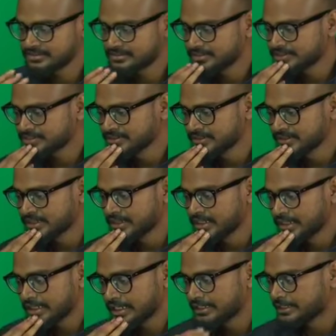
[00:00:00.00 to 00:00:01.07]
session
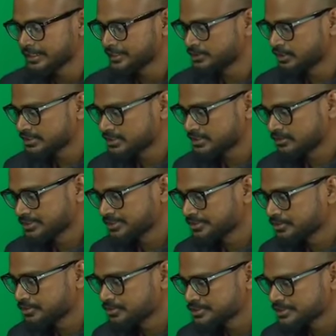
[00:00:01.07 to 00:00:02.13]
i'll try to answer what are the
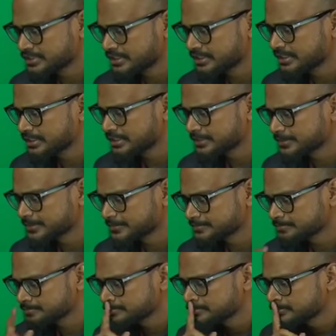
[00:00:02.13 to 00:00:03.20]
questions are there in um,
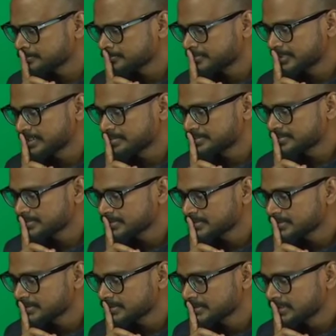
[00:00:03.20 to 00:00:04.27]
for chemistry
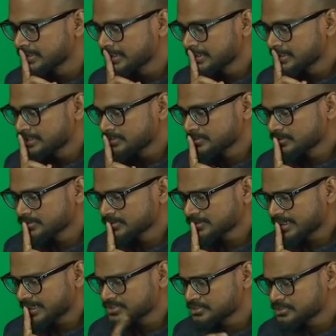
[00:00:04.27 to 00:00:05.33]
so
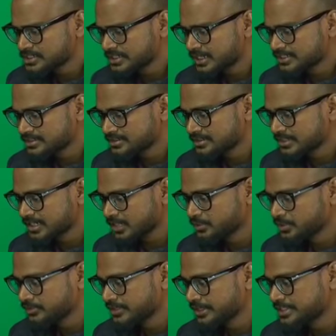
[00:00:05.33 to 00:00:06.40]
sai sujan asked that how
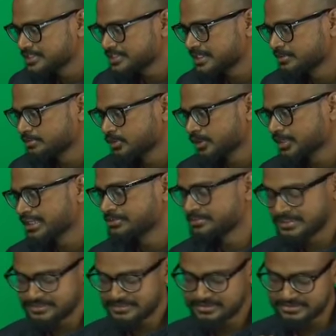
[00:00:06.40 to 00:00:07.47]
do we understand block
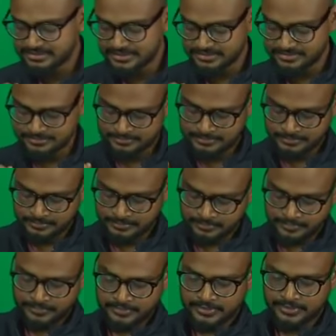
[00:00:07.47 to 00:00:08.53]
elements easier
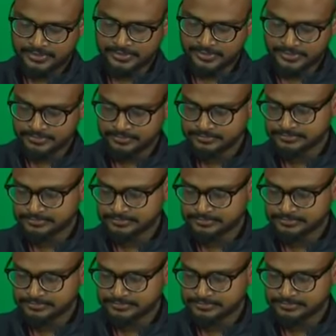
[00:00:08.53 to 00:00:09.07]
so